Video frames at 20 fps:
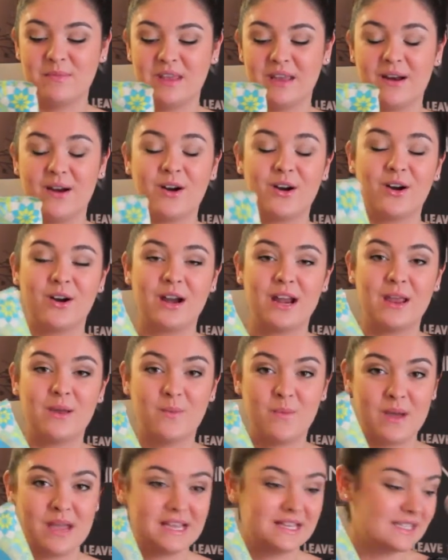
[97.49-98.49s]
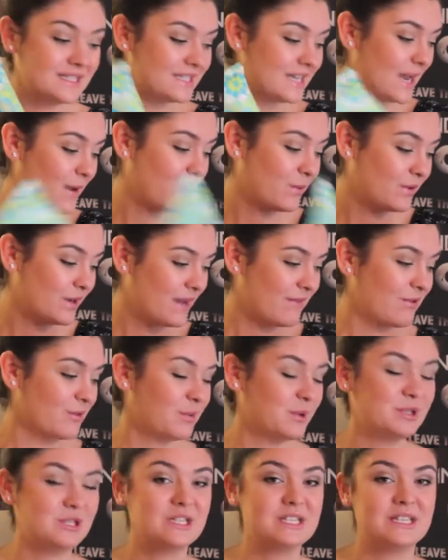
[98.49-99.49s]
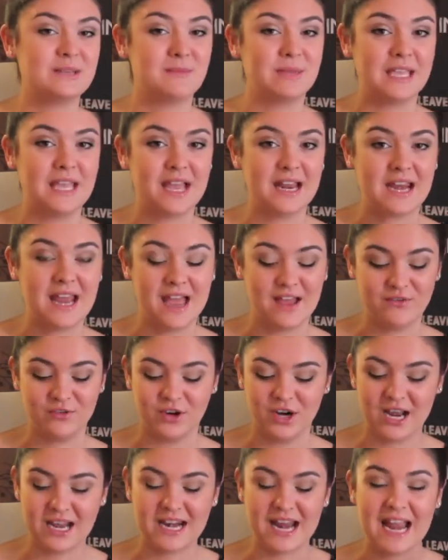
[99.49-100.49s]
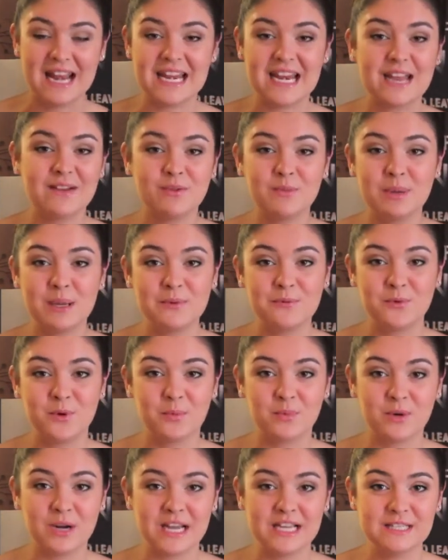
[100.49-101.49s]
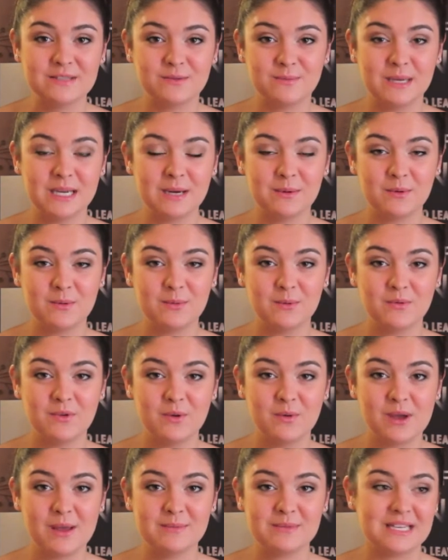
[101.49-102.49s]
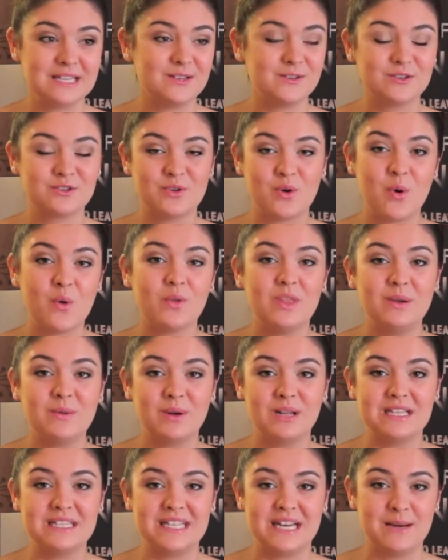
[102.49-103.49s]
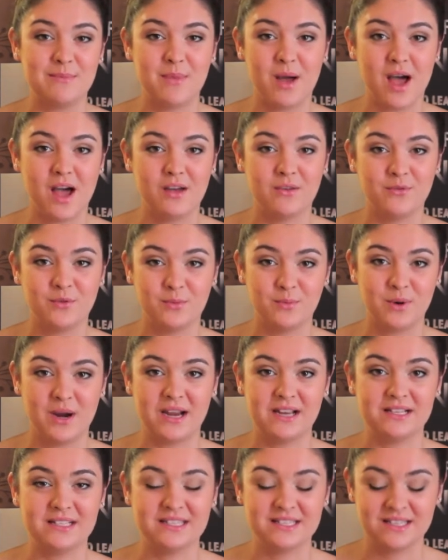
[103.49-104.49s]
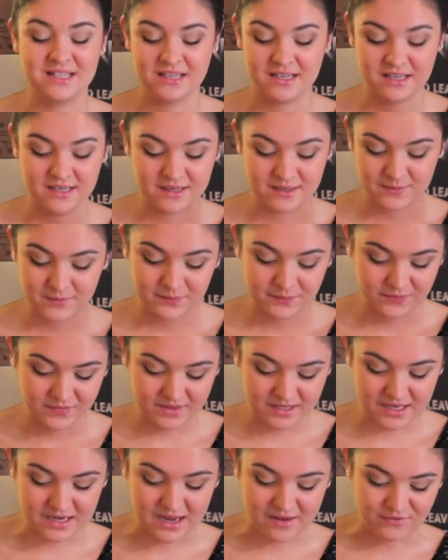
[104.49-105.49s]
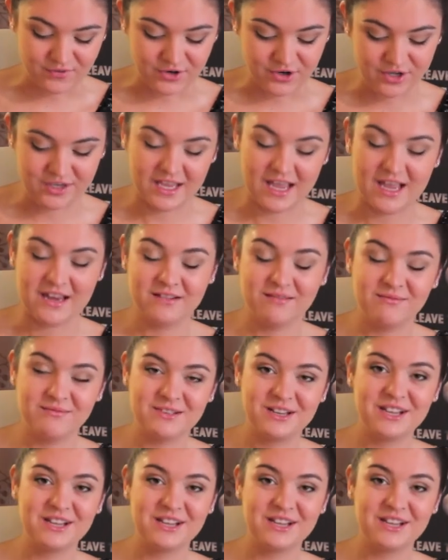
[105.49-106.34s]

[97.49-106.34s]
They are a waste. I will never purchase them again, ever. And I never pay full price for makeup removing wipes, and those are the only ones that I bought full price. Never again.